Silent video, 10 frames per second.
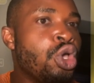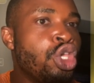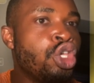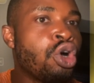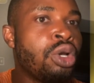
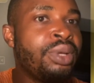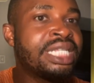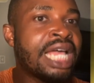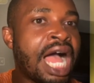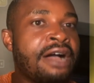You
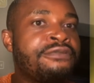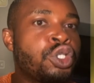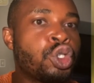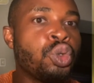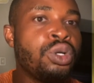always have
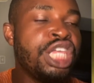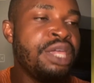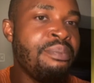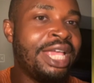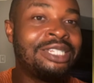two
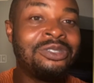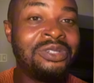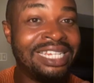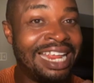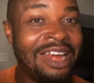images to
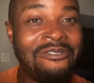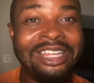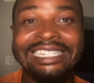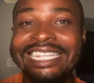generate.